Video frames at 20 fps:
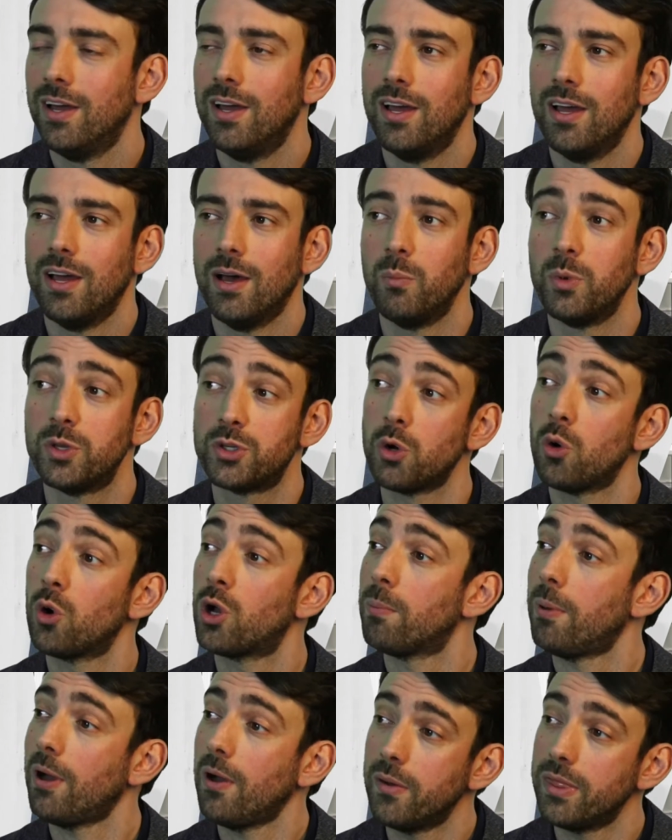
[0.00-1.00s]
And we talk
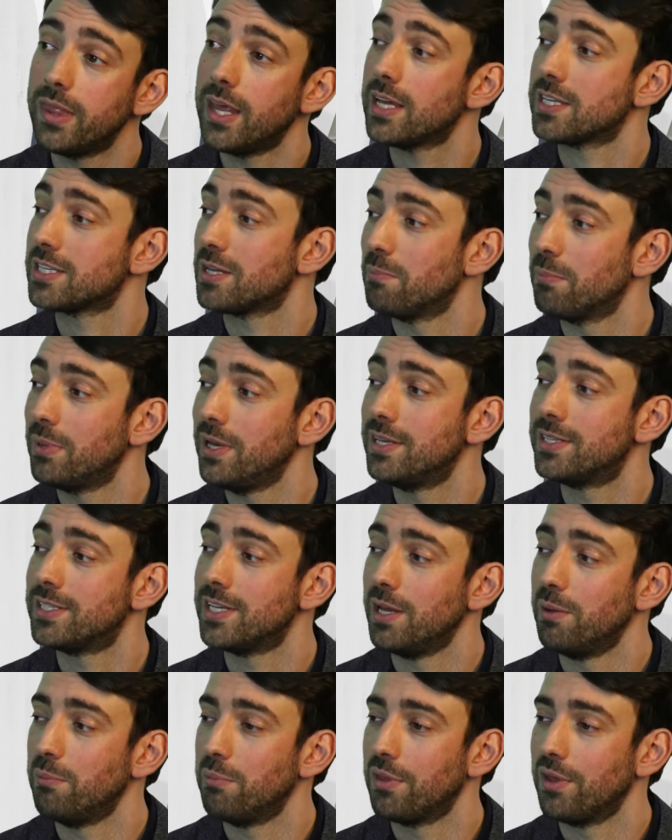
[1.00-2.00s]
about in the SMB
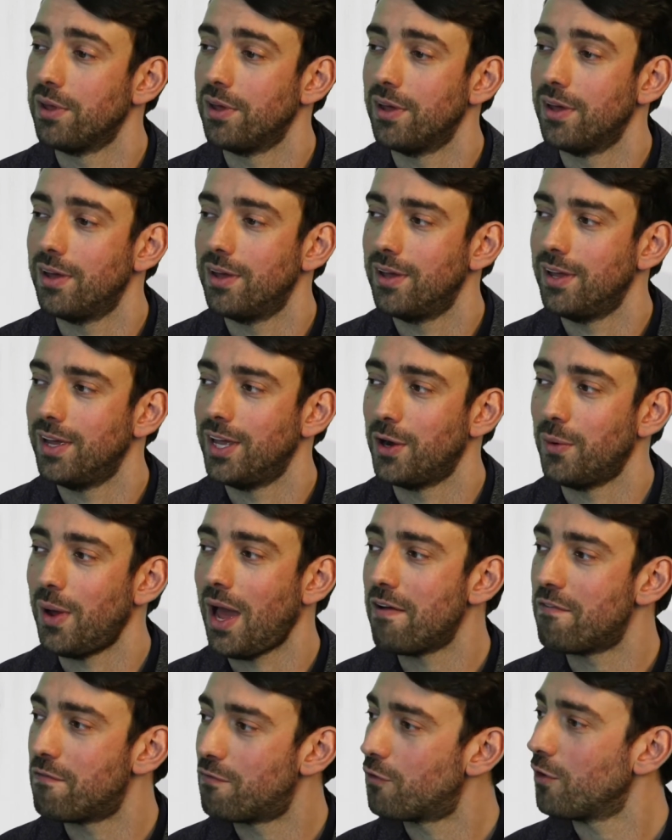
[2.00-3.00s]
team that
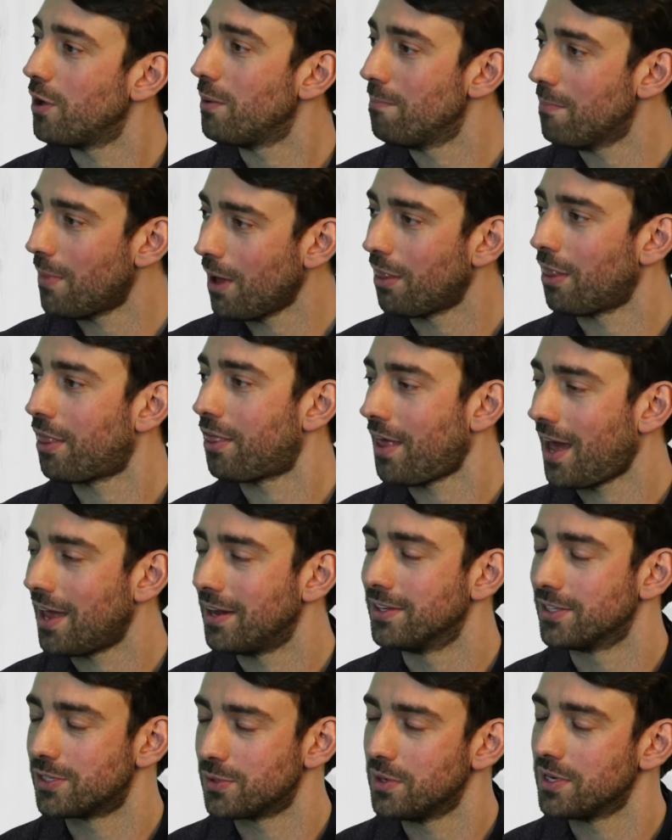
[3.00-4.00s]
every month
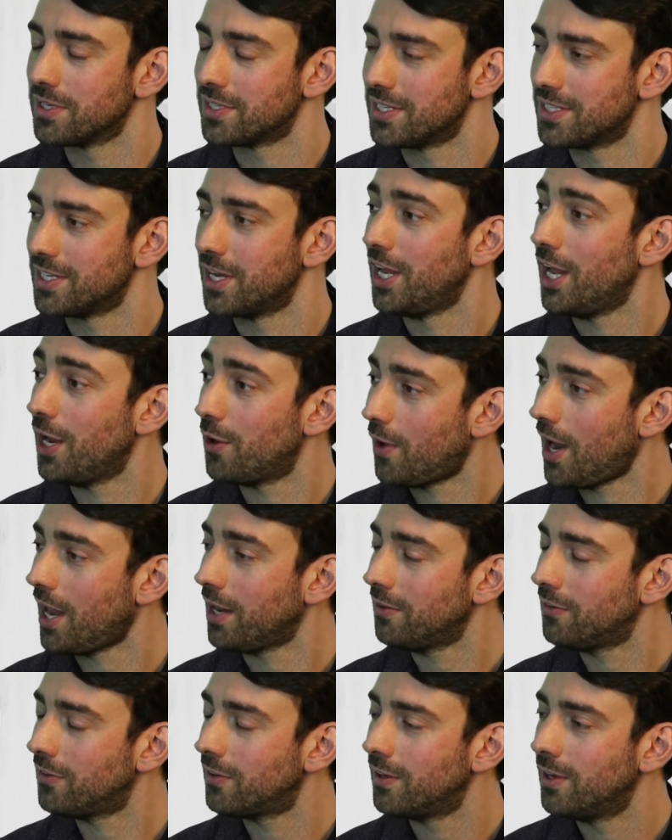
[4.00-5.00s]
end to us is a year
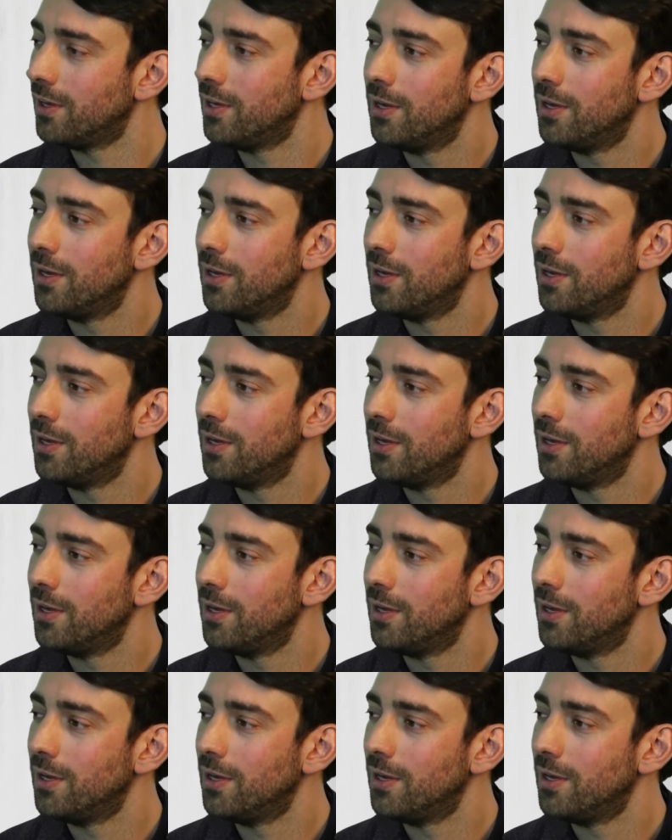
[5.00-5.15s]
end,